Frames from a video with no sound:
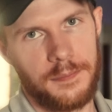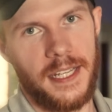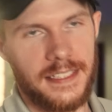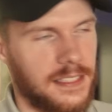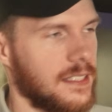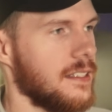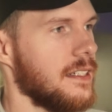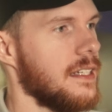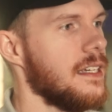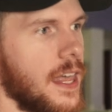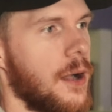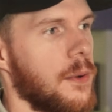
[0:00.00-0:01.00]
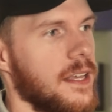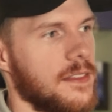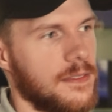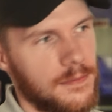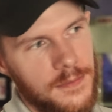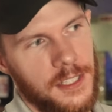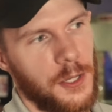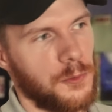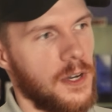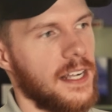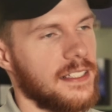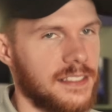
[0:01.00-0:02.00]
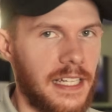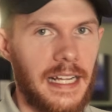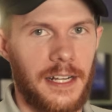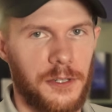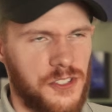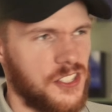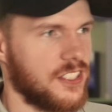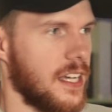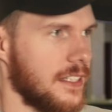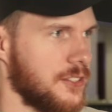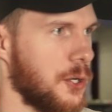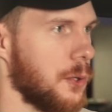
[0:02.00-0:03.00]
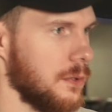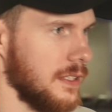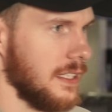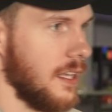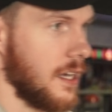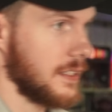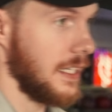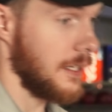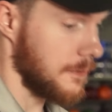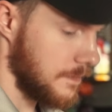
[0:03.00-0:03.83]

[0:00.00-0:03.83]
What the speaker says: basically. That way, right as second arrow is just not totally locked out.